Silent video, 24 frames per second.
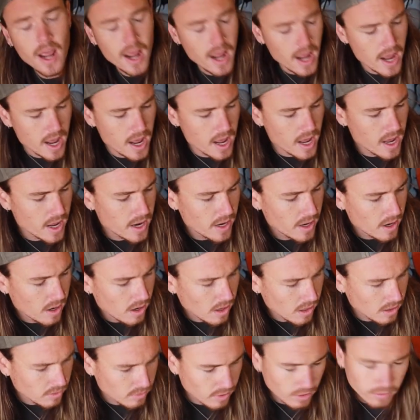and
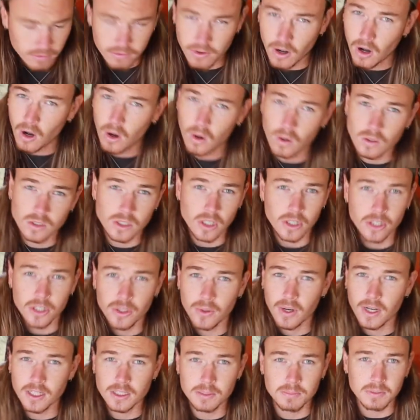all of our phones, our
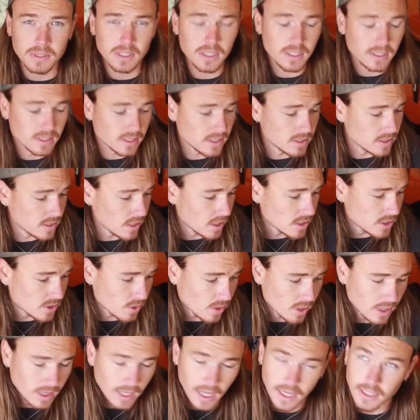USB. This is also
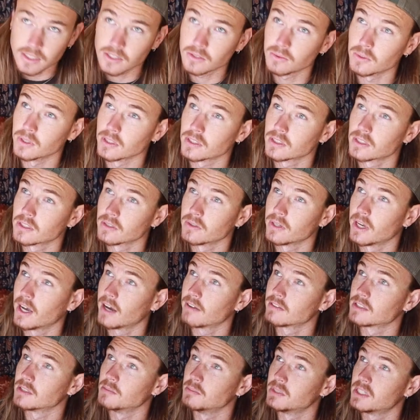our light switch. So we
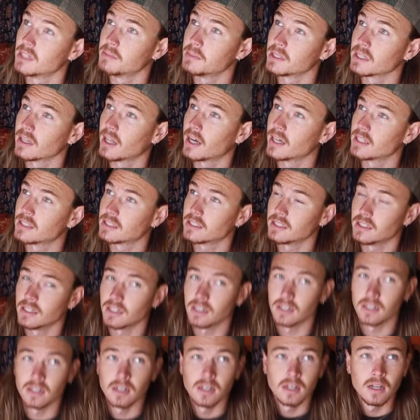have some dimming lights
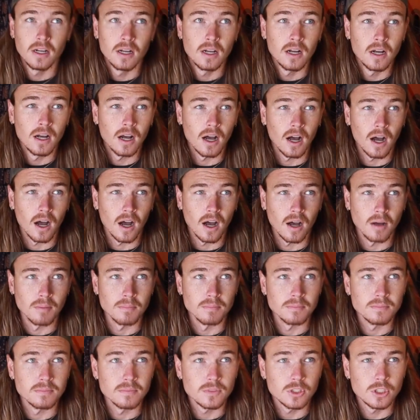here.
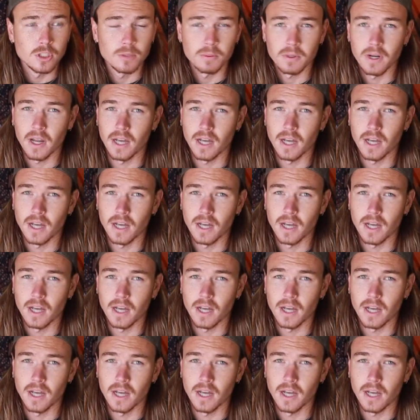Super